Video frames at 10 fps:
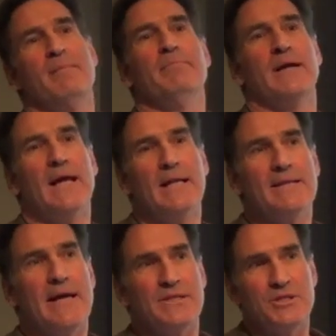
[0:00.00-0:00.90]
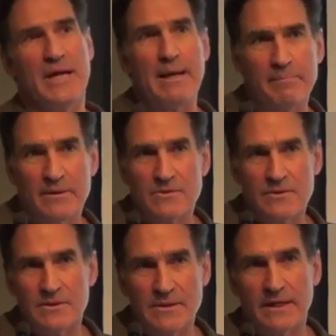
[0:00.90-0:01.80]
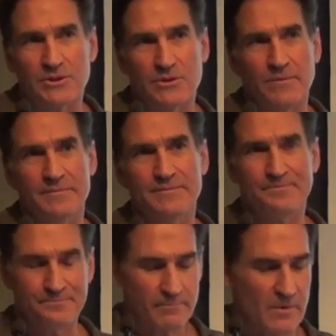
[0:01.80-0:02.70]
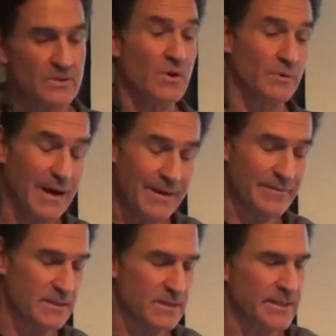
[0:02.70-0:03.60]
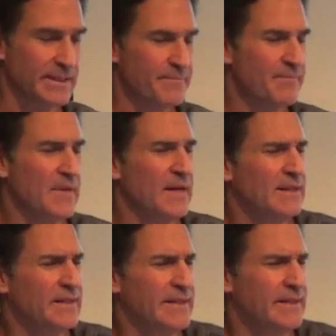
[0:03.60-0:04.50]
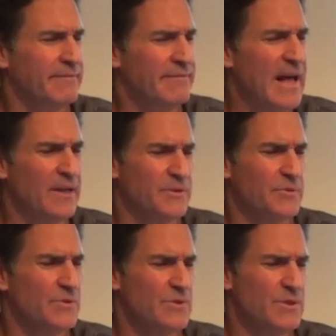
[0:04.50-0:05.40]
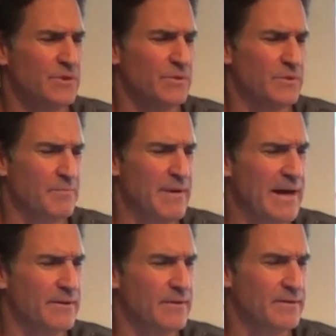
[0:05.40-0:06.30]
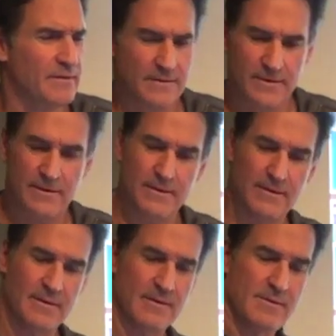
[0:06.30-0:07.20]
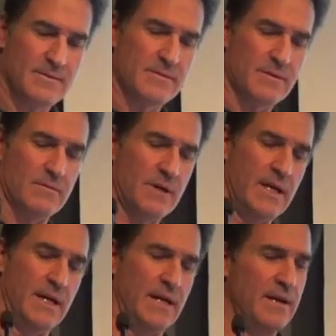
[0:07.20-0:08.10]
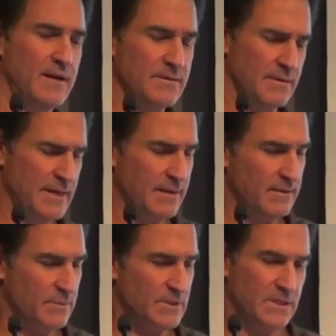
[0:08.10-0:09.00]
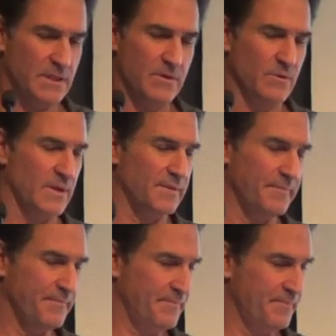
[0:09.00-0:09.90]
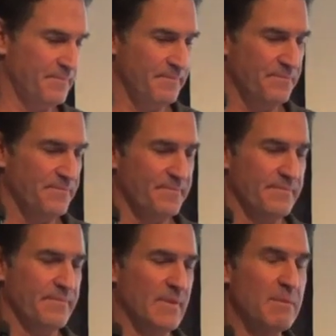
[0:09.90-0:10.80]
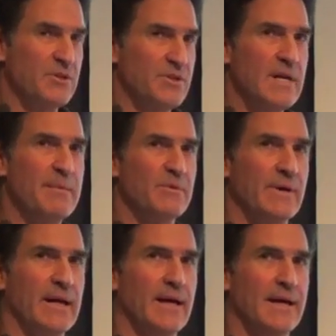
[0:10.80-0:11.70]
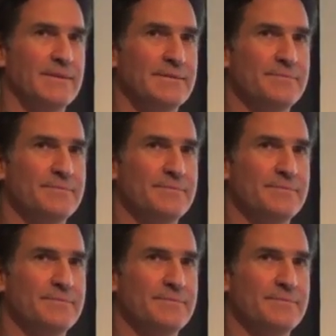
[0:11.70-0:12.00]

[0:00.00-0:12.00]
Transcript: But getting that shape is essential. So, and obviously, the values too matter. okay, so that was the kuna. How much time do I got?